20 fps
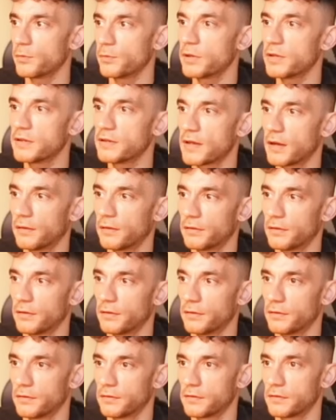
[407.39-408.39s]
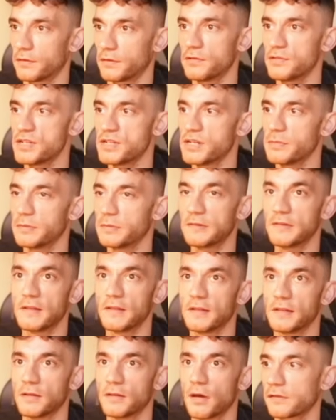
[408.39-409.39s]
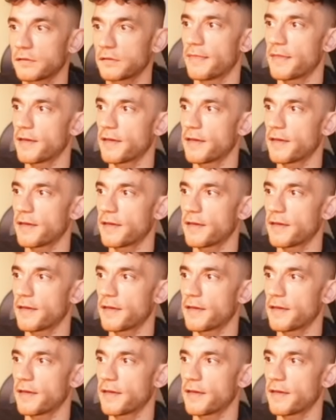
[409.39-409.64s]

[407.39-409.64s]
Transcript: We can download G P T,